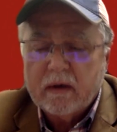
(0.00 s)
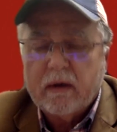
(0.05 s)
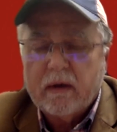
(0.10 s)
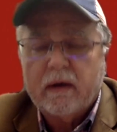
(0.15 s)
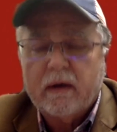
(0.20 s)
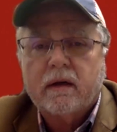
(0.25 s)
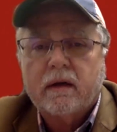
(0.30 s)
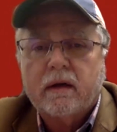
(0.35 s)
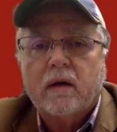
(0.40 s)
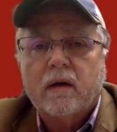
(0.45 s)

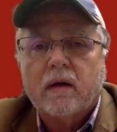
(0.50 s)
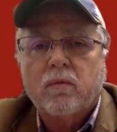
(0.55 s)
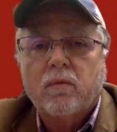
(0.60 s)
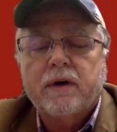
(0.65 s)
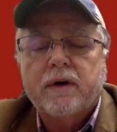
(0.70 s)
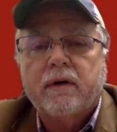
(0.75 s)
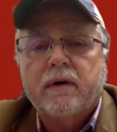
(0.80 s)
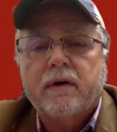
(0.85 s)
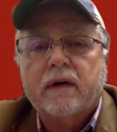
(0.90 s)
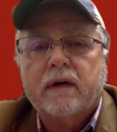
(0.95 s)
And I'm
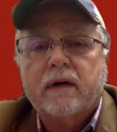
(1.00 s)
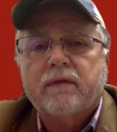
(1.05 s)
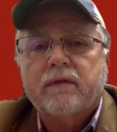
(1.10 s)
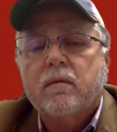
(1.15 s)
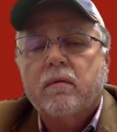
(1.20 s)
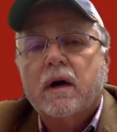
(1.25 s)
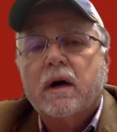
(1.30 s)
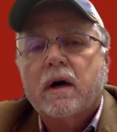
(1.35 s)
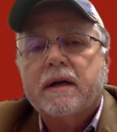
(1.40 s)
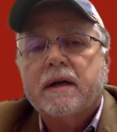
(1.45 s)
wondering if
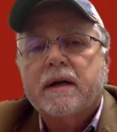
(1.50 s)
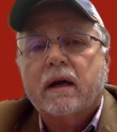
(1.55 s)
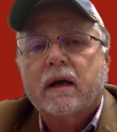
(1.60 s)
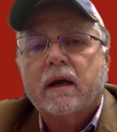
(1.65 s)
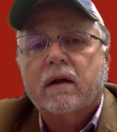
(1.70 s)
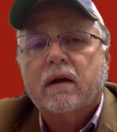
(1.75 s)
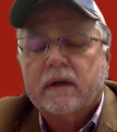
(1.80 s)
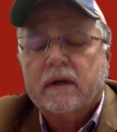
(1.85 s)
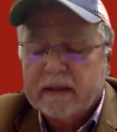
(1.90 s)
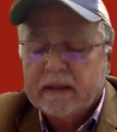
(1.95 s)
you want to take a
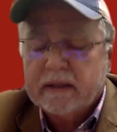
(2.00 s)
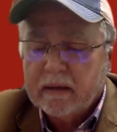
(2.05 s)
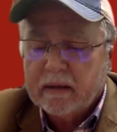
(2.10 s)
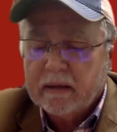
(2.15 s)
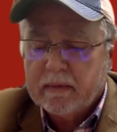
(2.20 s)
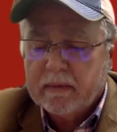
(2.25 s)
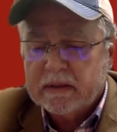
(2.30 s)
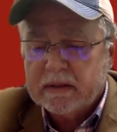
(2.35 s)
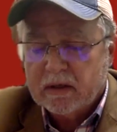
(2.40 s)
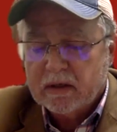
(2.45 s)
look at
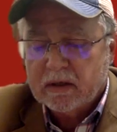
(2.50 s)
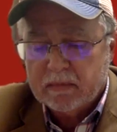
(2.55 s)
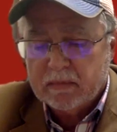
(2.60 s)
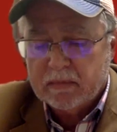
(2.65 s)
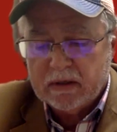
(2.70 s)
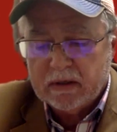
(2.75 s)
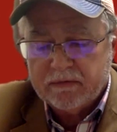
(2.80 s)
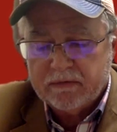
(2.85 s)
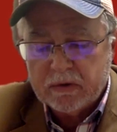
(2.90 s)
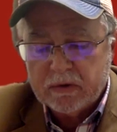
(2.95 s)
them and tell
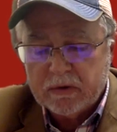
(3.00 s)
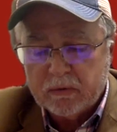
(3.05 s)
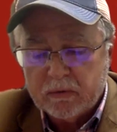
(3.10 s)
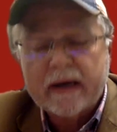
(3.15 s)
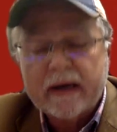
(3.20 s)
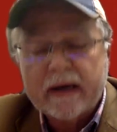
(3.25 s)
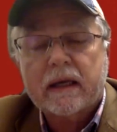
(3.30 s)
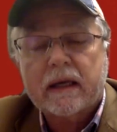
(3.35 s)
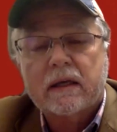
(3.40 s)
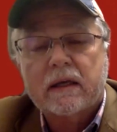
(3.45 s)
me if you
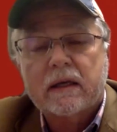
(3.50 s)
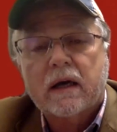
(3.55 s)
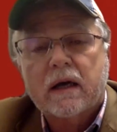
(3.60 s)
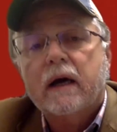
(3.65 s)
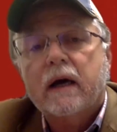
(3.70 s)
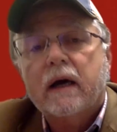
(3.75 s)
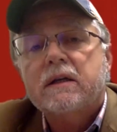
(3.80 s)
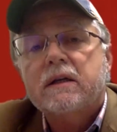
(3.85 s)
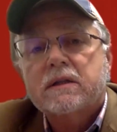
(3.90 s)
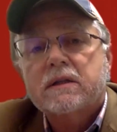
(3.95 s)

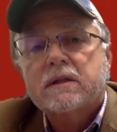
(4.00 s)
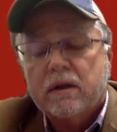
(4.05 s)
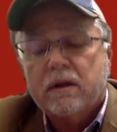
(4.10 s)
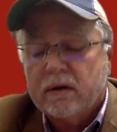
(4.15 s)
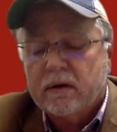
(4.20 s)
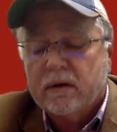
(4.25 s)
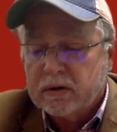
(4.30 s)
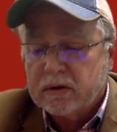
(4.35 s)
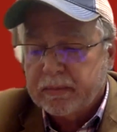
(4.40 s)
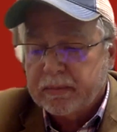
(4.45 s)
recognize
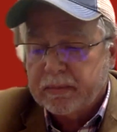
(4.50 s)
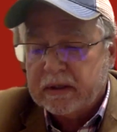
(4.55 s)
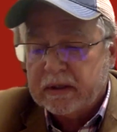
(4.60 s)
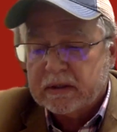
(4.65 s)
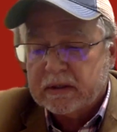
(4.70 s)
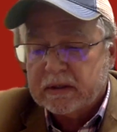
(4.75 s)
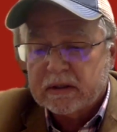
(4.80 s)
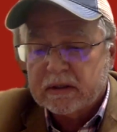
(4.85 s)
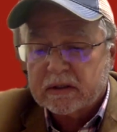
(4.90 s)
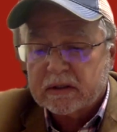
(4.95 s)
those
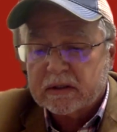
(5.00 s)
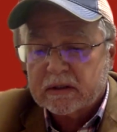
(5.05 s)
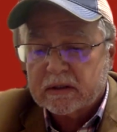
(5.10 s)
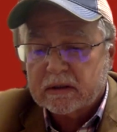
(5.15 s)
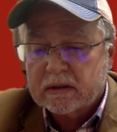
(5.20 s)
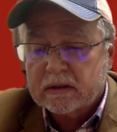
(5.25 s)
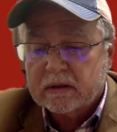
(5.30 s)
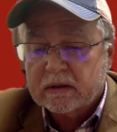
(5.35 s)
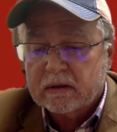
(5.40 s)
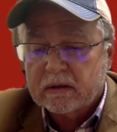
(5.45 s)
pieces.
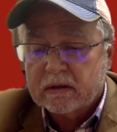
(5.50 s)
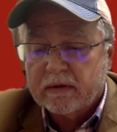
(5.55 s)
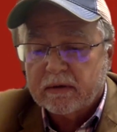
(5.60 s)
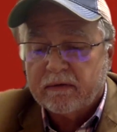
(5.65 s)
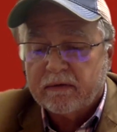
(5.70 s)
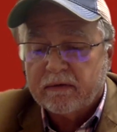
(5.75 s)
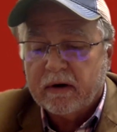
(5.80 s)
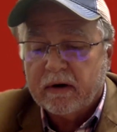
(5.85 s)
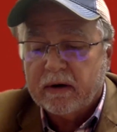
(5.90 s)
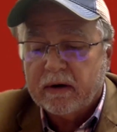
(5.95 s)

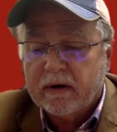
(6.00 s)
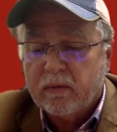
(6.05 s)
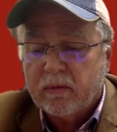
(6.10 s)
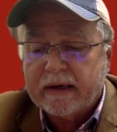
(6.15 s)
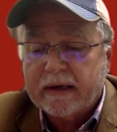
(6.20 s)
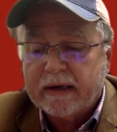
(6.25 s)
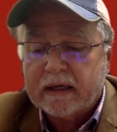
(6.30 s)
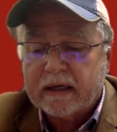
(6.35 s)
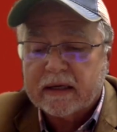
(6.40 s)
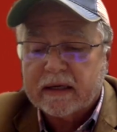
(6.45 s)
They're very
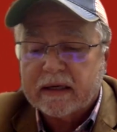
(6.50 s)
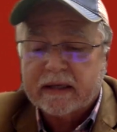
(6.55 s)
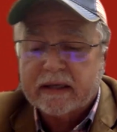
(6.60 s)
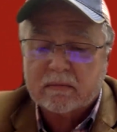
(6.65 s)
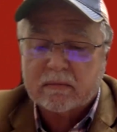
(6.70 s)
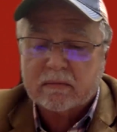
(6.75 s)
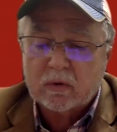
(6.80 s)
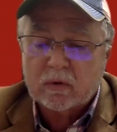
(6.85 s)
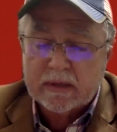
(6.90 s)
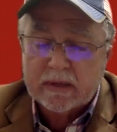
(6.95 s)

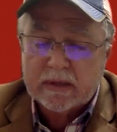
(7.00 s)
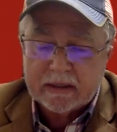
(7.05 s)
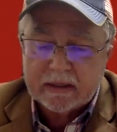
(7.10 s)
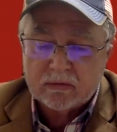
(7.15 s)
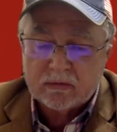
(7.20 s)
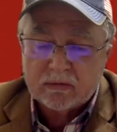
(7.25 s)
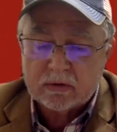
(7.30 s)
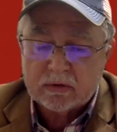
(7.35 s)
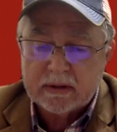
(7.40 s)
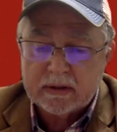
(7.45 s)
recognizable,
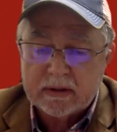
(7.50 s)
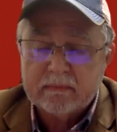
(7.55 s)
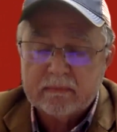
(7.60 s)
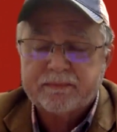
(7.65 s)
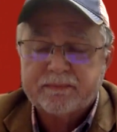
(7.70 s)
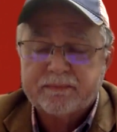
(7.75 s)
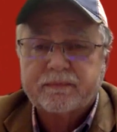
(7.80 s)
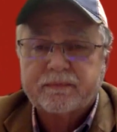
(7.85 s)
actually.